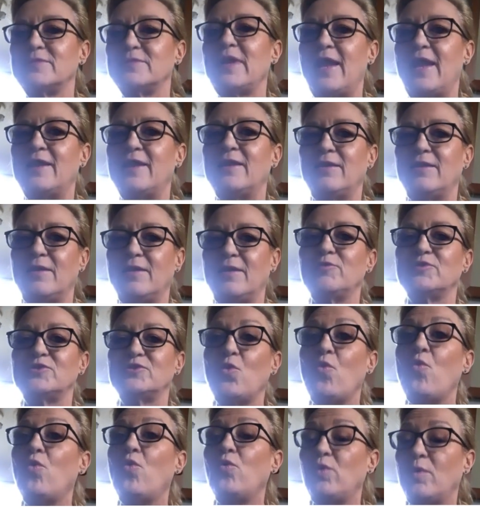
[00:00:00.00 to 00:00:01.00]
And it was
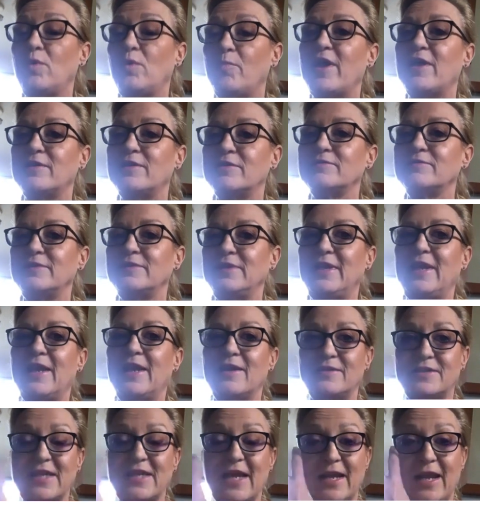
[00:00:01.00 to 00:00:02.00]
all about,
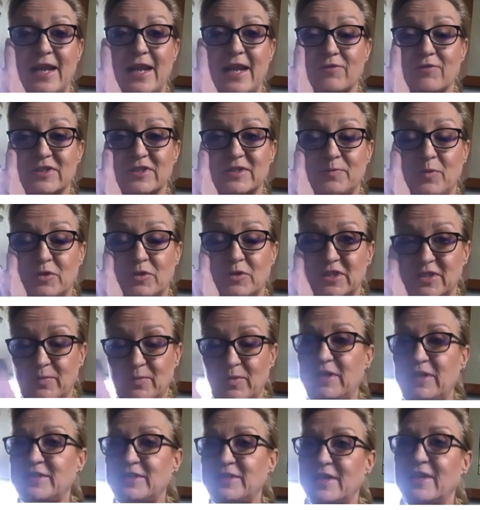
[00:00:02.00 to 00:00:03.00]
taking
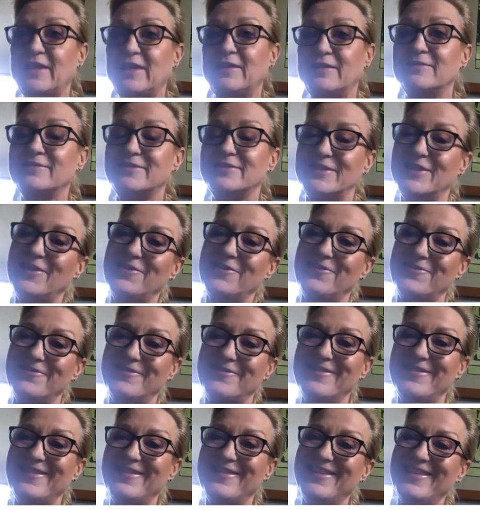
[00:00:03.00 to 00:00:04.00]
responsibility. So,
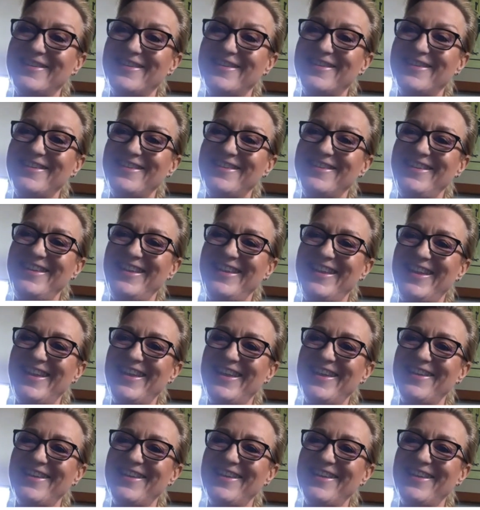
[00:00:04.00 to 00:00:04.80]
yeah.